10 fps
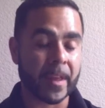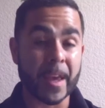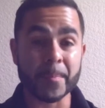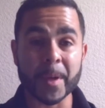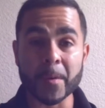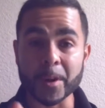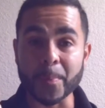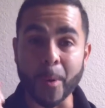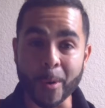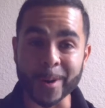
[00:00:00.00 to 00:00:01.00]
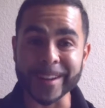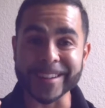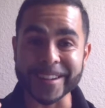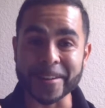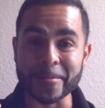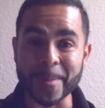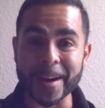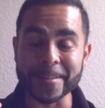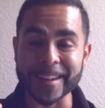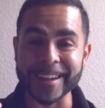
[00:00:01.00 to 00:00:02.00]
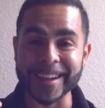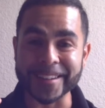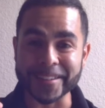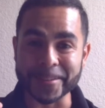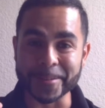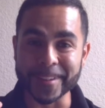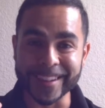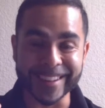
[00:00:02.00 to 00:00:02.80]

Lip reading: and be able to pour it into your mouth like I do,